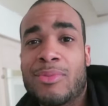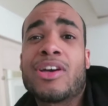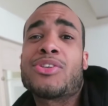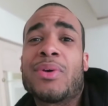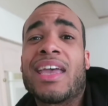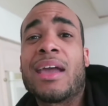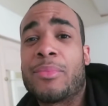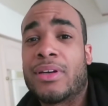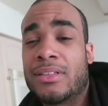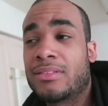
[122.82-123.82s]
talking to a
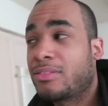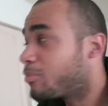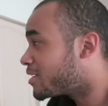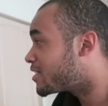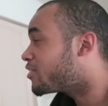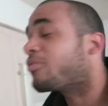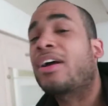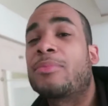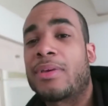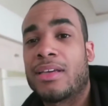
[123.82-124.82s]
camera. Nobody's here
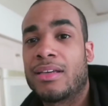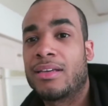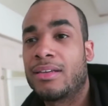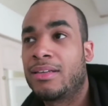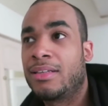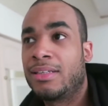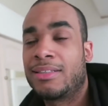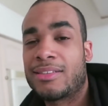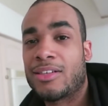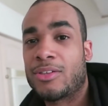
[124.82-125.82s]
around me.
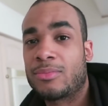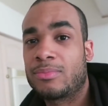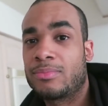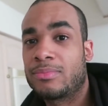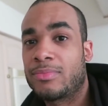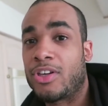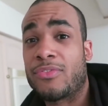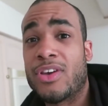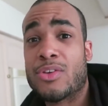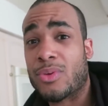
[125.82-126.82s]
So, you know,
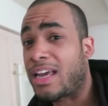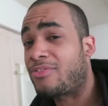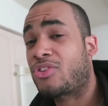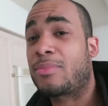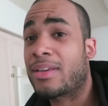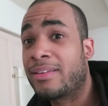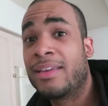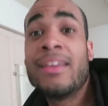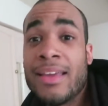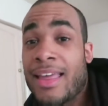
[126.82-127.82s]
if you guys were live streaming,
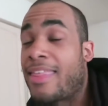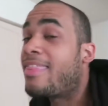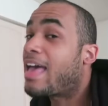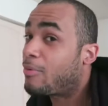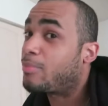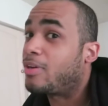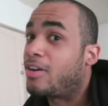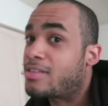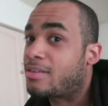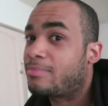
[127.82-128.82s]
that would be
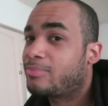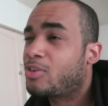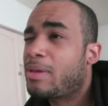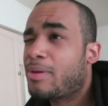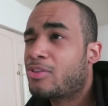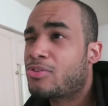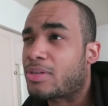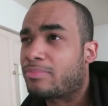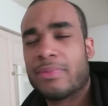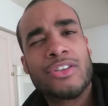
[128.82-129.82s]
awesome. So maybe I'll do
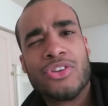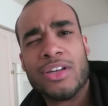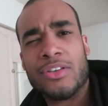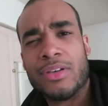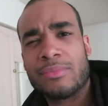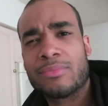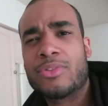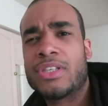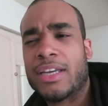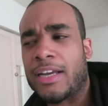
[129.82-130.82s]
it. I'll try to do it.
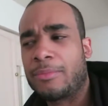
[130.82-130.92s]
We'll check